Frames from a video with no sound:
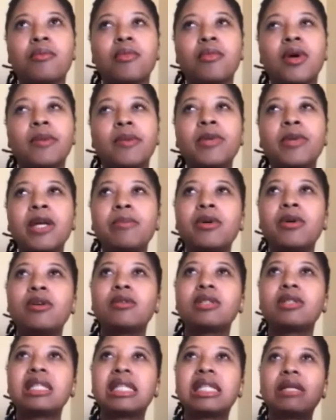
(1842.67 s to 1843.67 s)

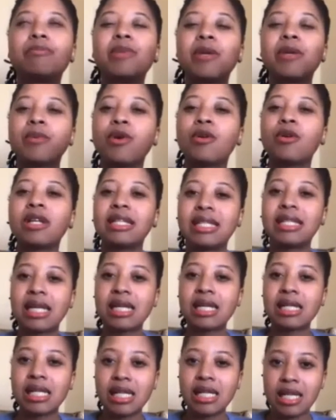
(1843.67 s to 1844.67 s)
people only say
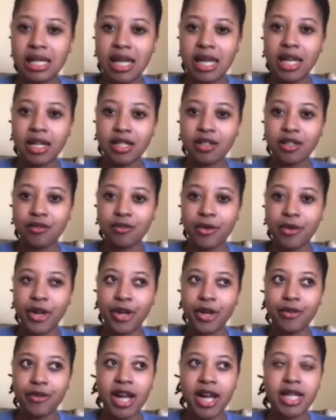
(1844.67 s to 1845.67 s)
it in a negative
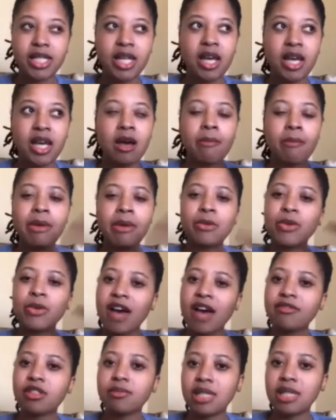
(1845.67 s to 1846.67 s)
way, right? But we
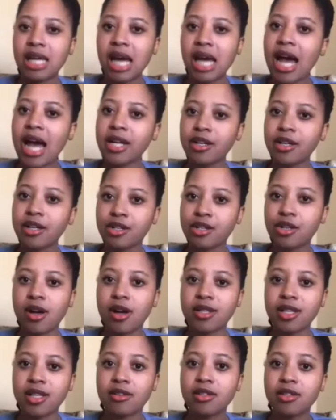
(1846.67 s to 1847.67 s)
have to be kind to
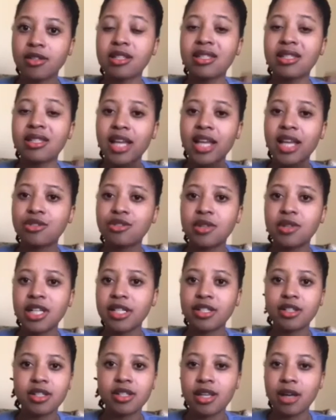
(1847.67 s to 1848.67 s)
ourselves, because that's really
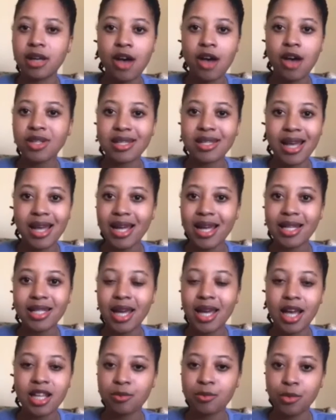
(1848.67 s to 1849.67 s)
just how
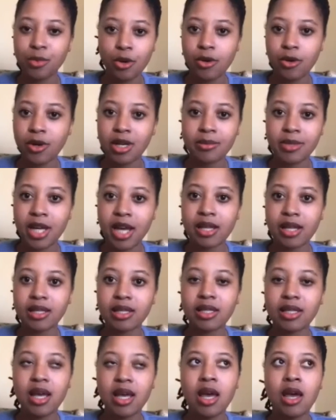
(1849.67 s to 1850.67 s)
society has programmed
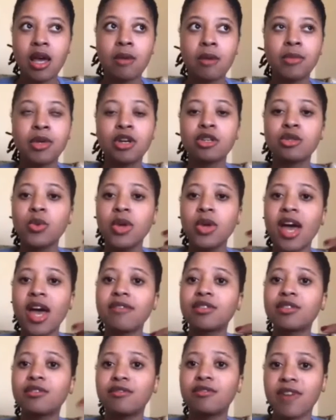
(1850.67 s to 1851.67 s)
us. Because we
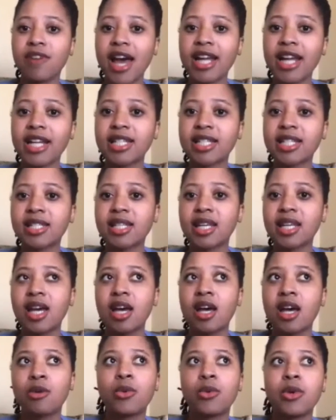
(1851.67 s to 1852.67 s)
have to fight.
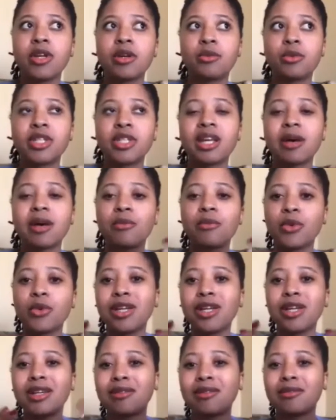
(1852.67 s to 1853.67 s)
We
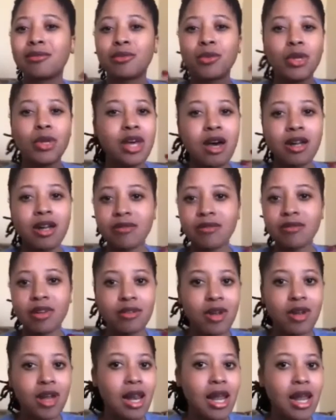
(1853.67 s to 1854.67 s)
without even
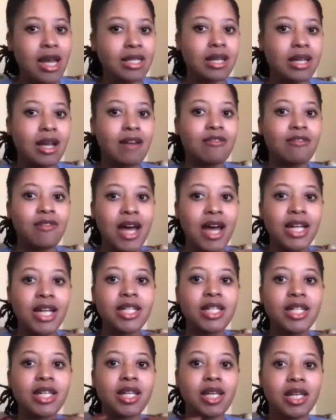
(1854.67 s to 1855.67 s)
realizing are
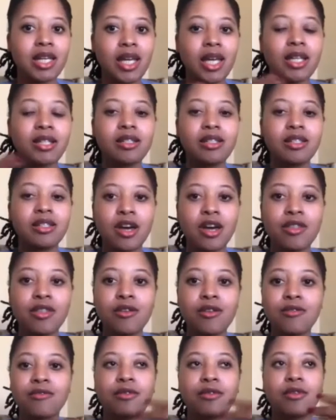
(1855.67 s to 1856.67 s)
fighting against each
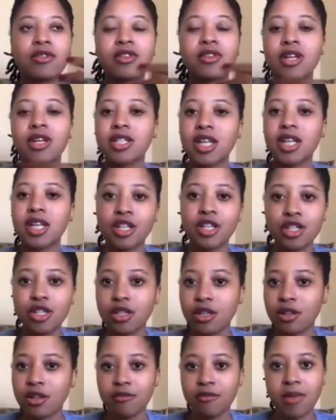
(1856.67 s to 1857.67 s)
other for the
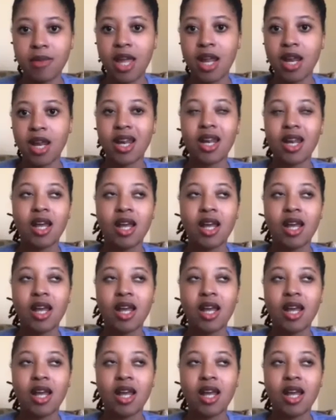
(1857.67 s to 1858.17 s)
attention of men,